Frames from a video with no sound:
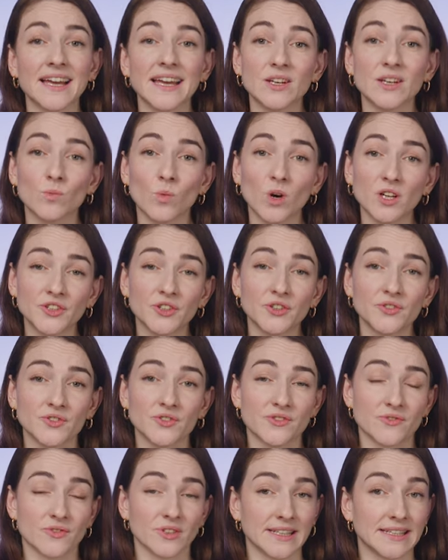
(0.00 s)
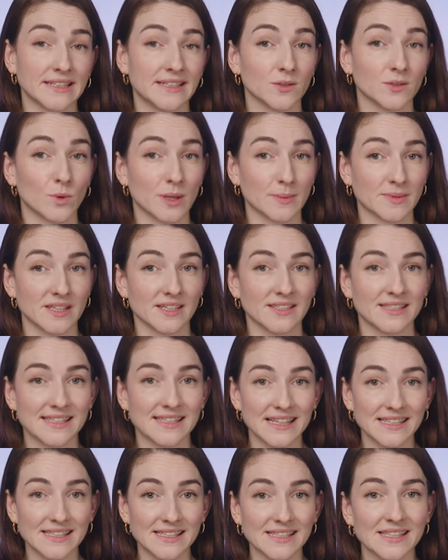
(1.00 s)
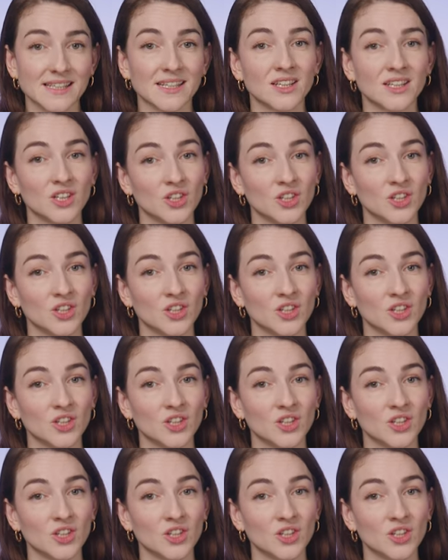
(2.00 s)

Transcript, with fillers: and want to use related website sets,